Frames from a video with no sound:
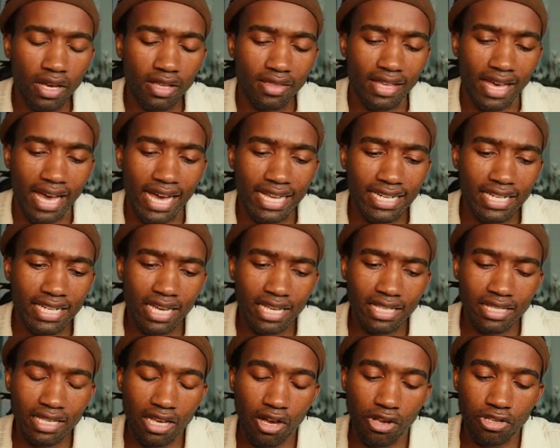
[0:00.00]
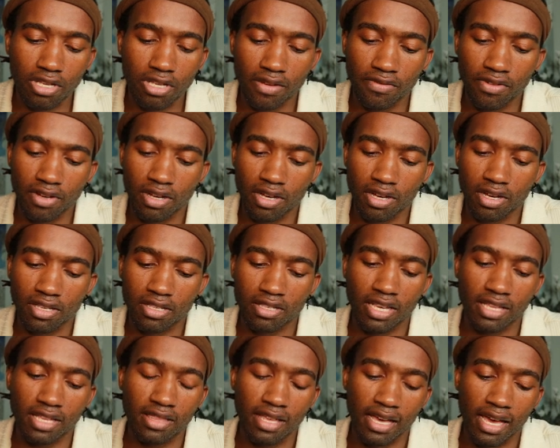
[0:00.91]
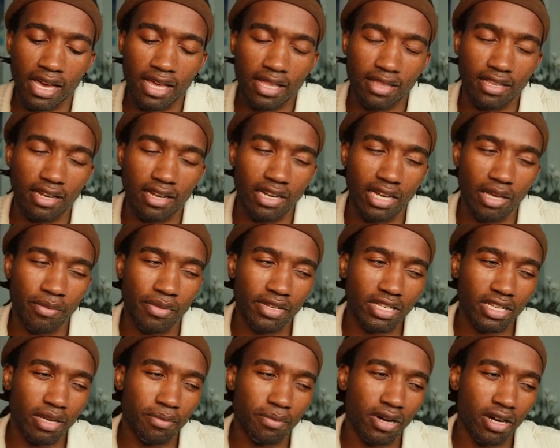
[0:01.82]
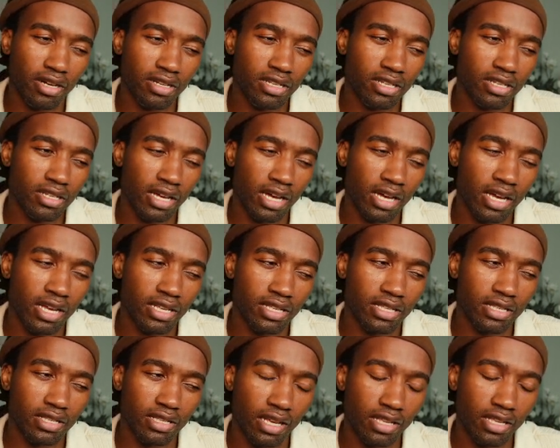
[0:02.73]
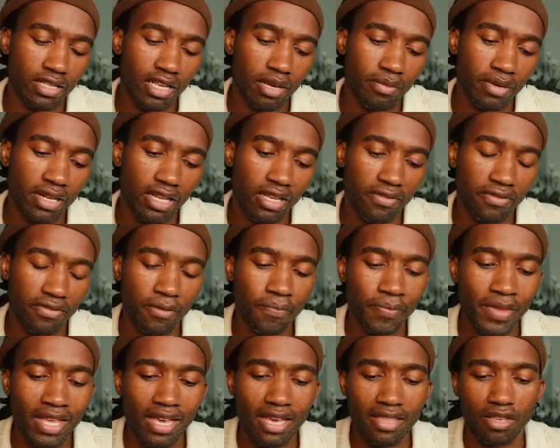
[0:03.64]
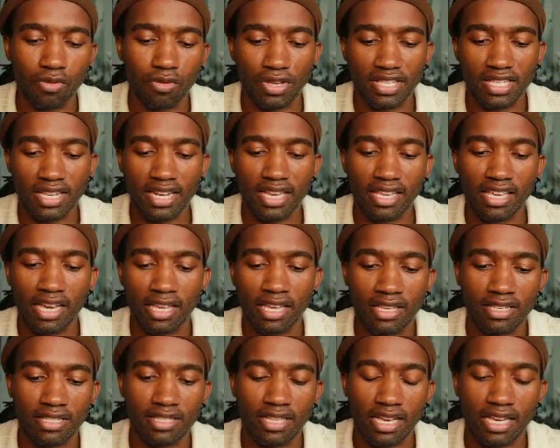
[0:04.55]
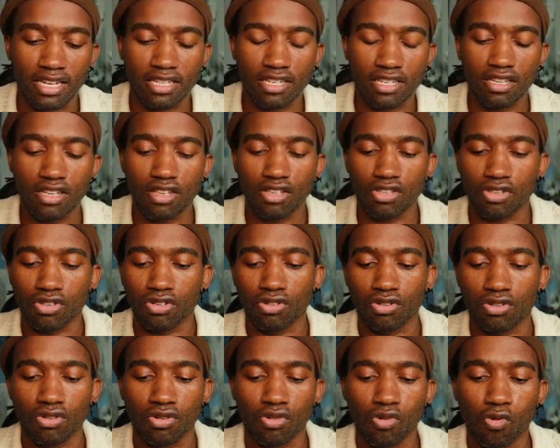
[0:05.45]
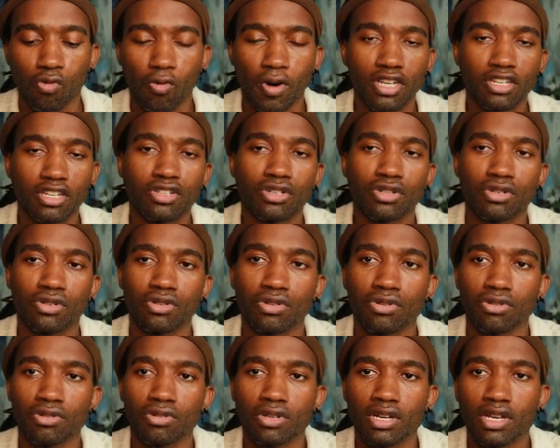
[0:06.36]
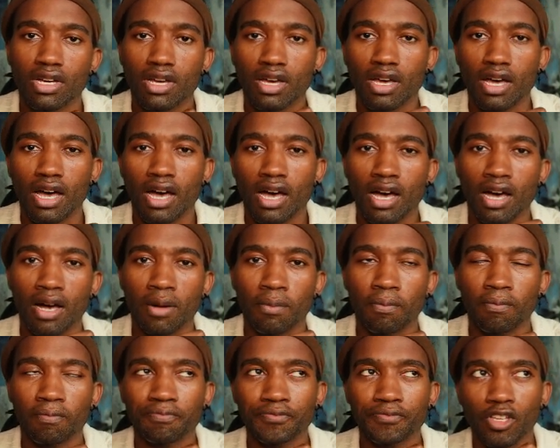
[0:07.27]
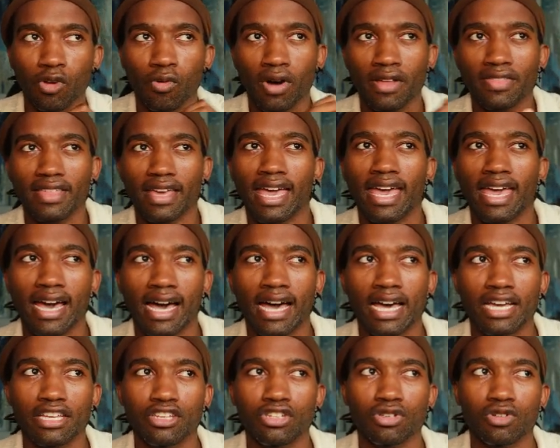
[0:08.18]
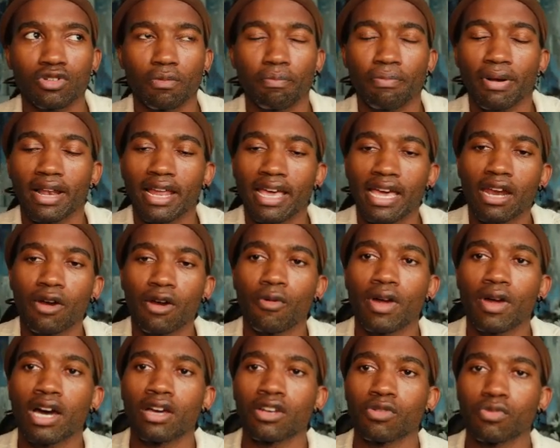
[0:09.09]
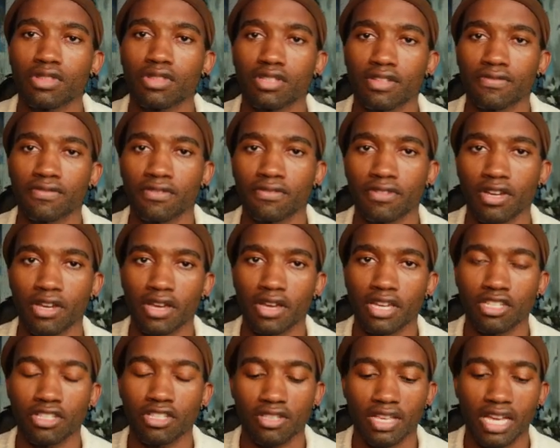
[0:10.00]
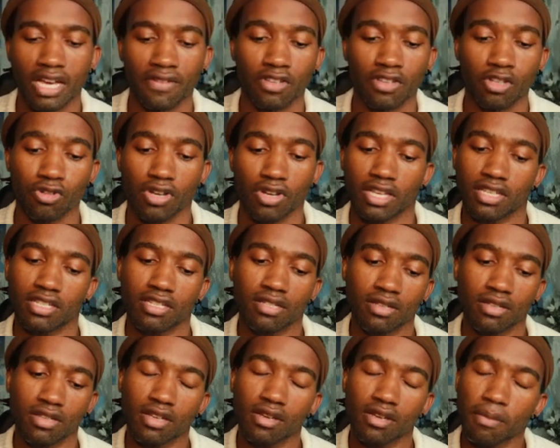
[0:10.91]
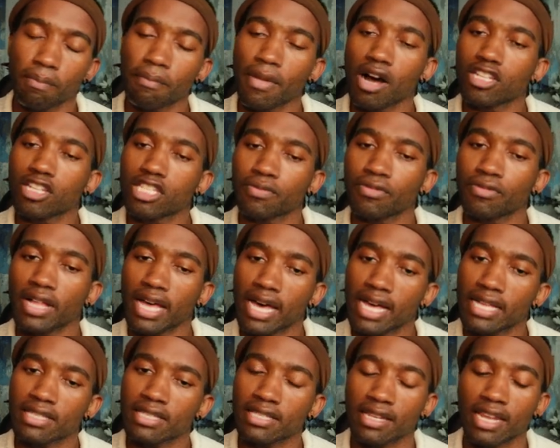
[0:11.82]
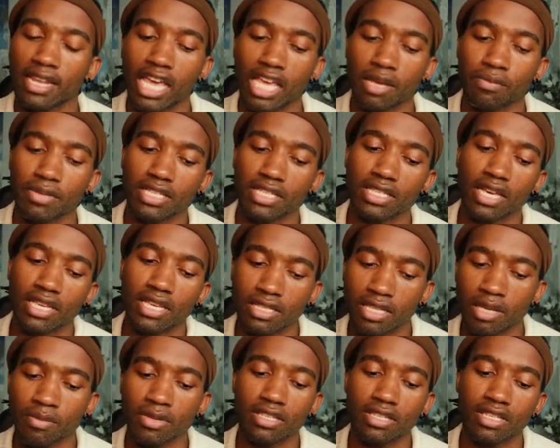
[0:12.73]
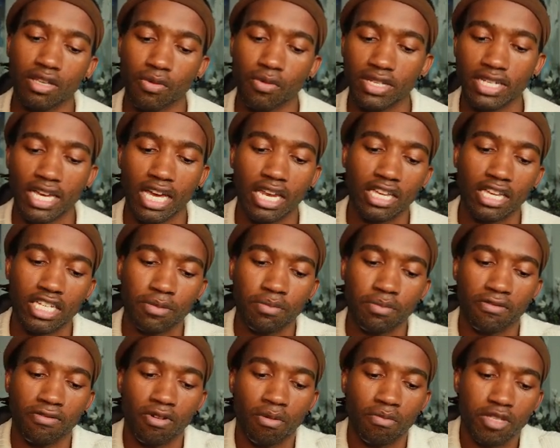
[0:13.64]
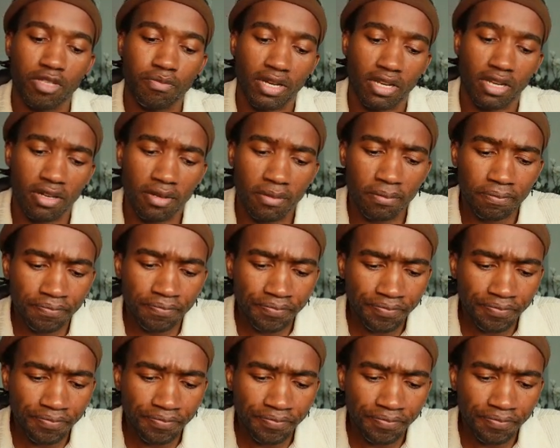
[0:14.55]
The ad text also have set the limit at about 6, I believe. The reason again is that you want the AI to play around with the different variations you have and create multiple ads and A/B test them and see which ad actually performs better.